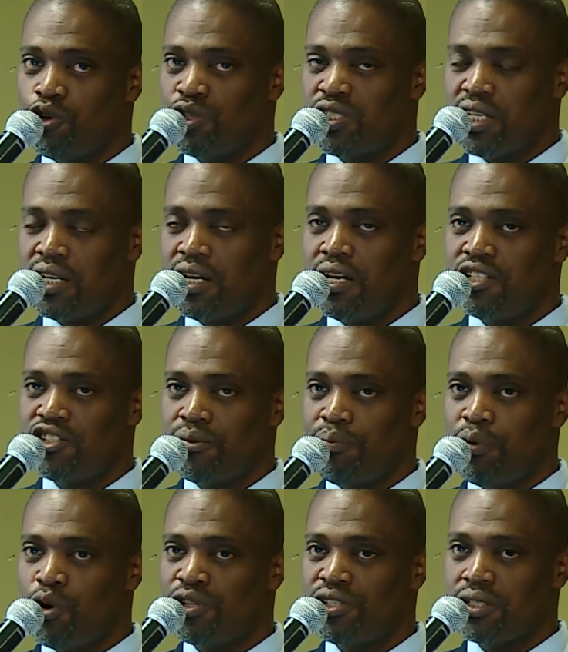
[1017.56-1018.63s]
38
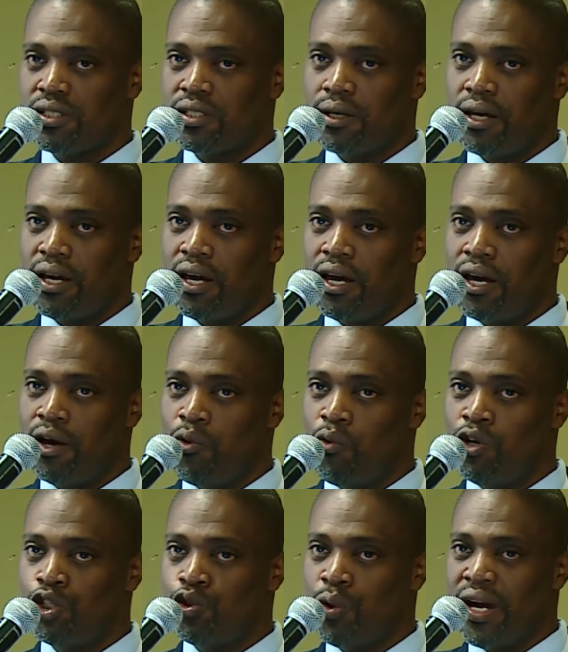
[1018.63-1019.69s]
reports,
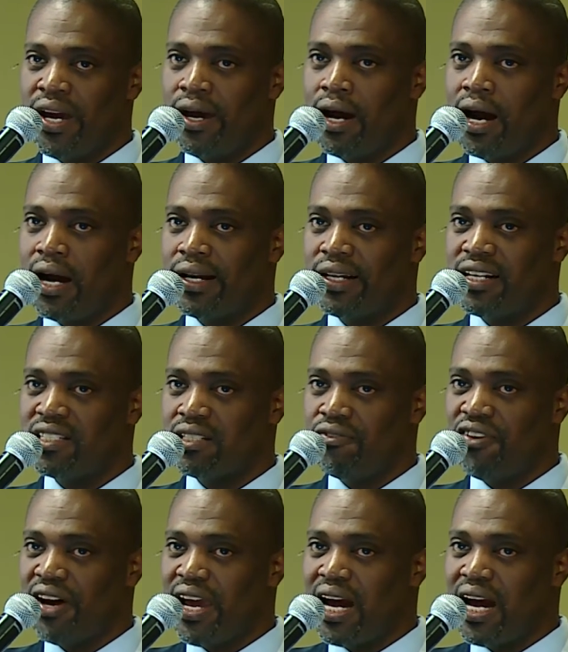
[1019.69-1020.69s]
which were classified